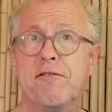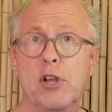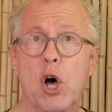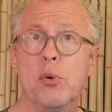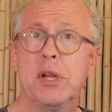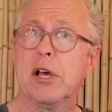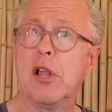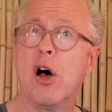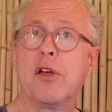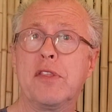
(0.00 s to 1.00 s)
Filoni
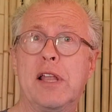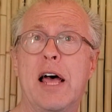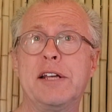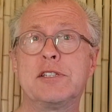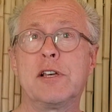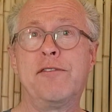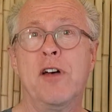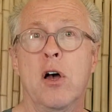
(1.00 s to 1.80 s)
along the lines of,